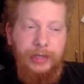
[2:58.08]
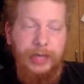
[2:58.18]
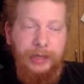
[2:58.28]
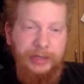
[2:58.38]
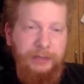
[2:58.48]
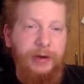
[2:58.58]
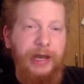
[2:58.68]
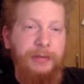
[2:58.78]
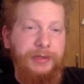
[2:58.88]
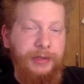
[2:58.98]
At this point,
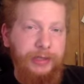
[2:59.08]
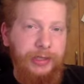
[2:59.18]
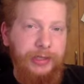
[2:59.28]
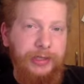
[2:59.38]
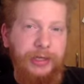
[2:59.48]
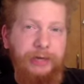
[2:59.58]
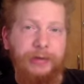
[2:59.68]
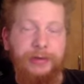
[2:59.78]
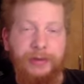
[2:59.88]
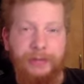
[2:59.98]
I'm seriously
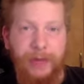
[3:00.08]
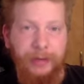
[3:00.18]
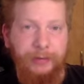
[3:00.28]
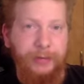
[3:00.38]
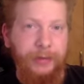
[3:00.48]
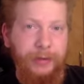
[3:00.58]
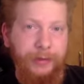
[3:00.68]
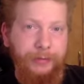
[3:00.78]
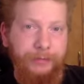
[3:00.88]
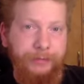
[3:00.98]
considering going back to America.